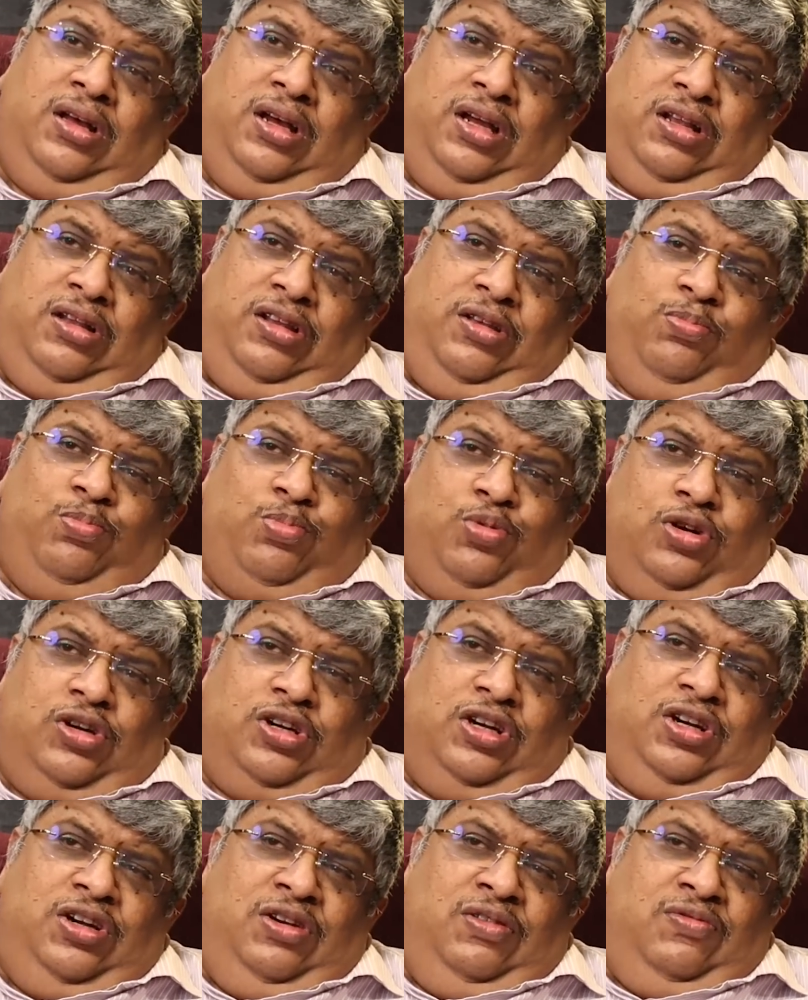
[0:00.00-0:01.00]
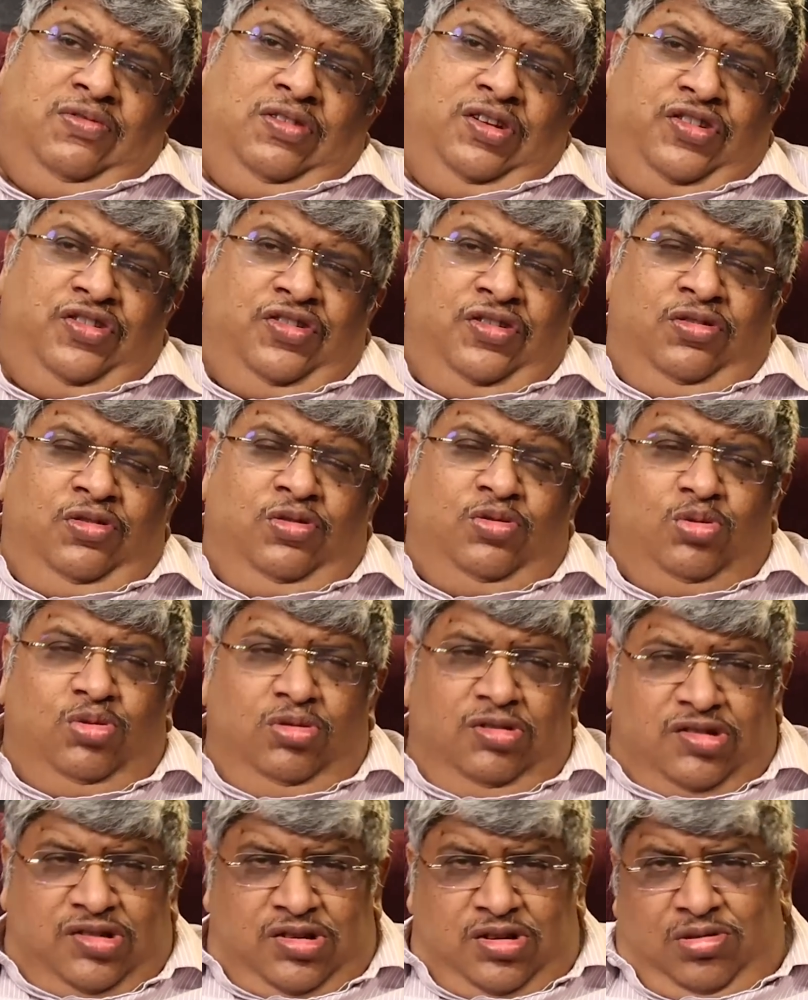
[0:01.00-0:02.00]
and imported inflation
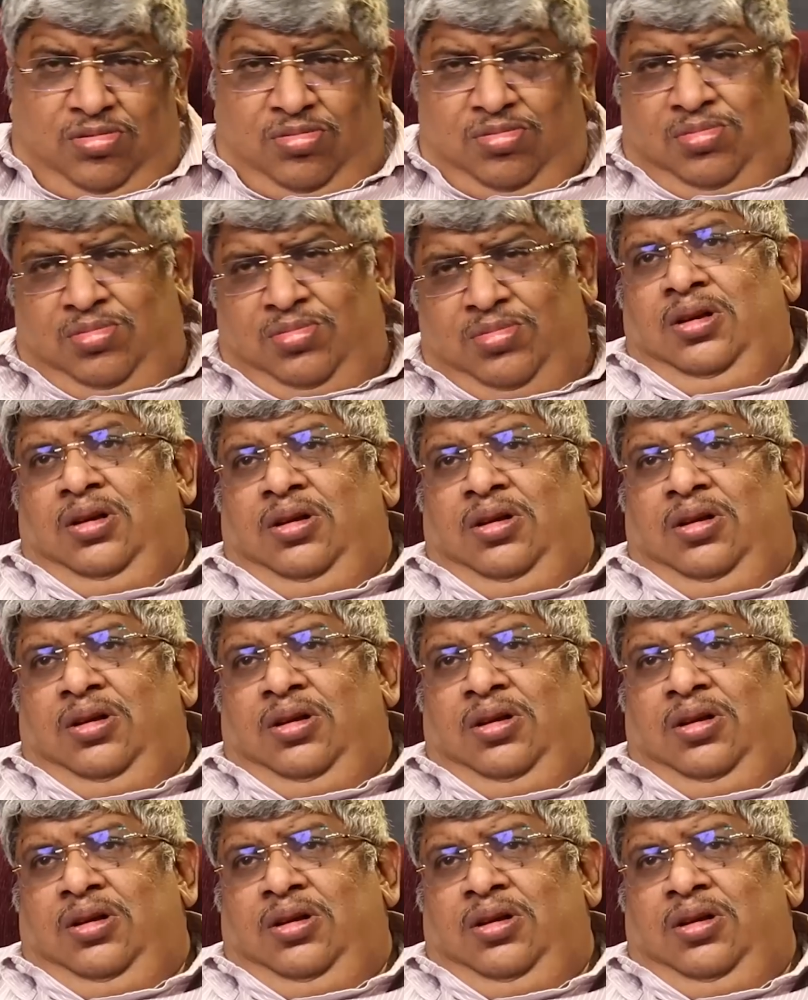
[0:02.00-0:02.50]
cools down.